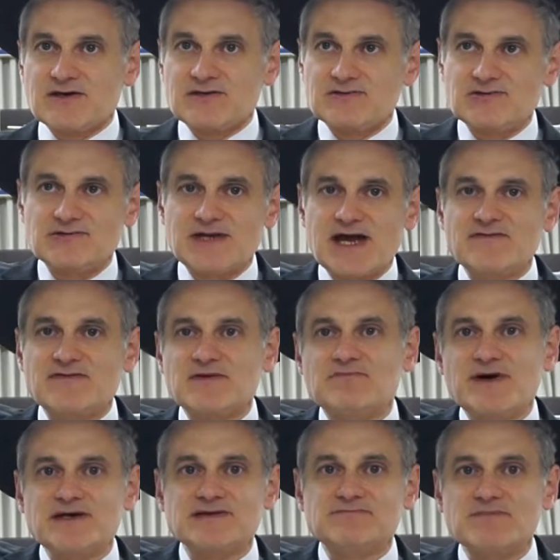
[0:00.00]
You can have the
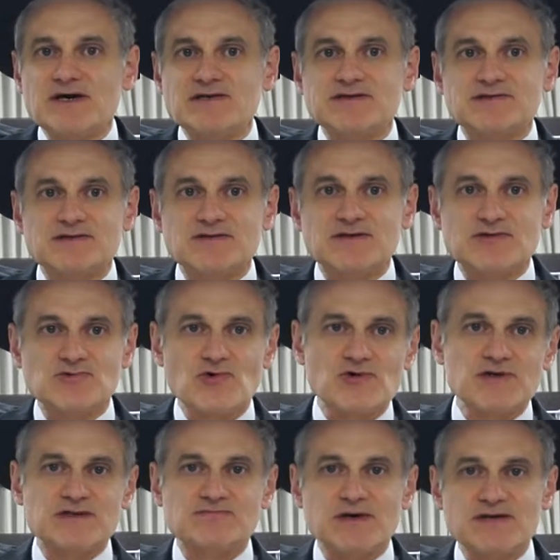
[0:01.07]
best medicine, the
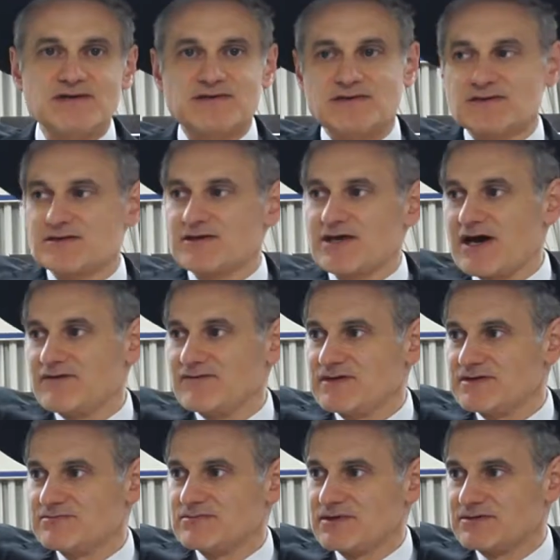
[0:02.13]
strongest medicine in the
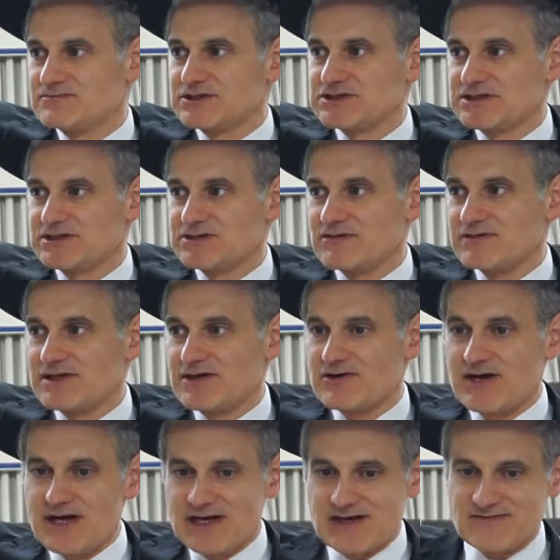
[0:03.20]
IV machine over
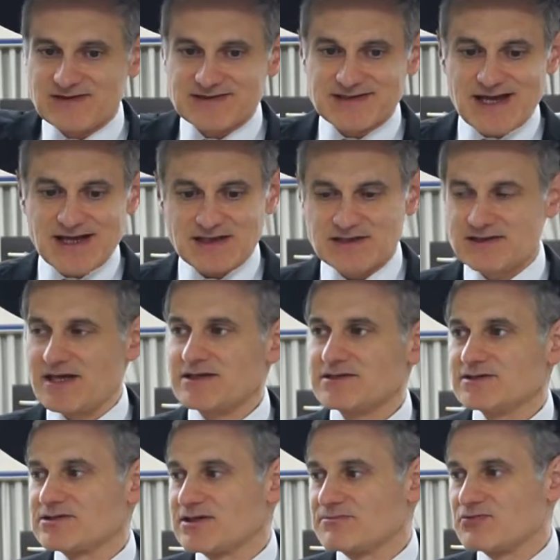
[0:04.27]
there. If it's not
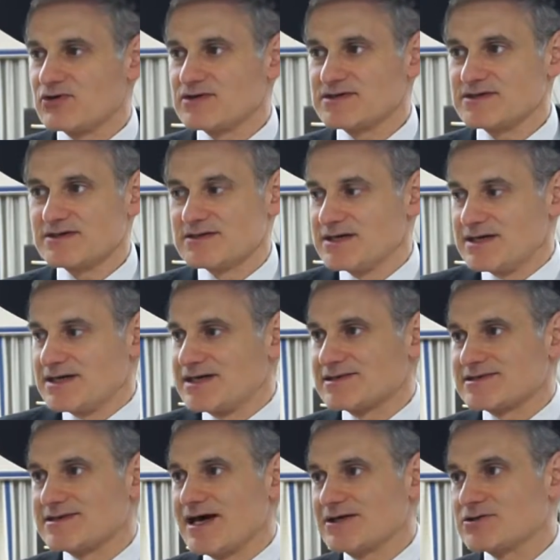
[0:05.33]
connected to the person,
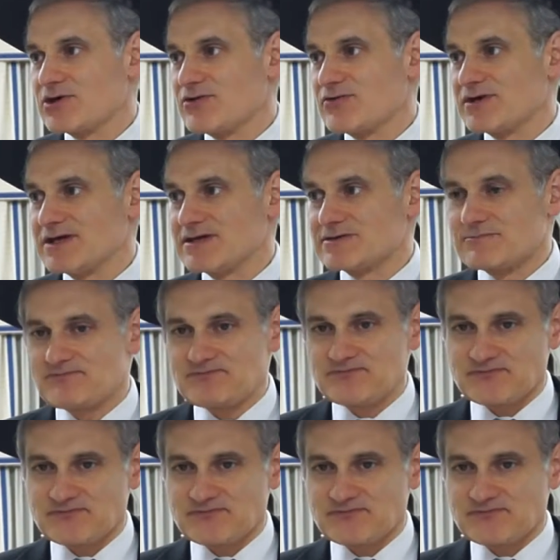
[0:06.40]
it's not going in.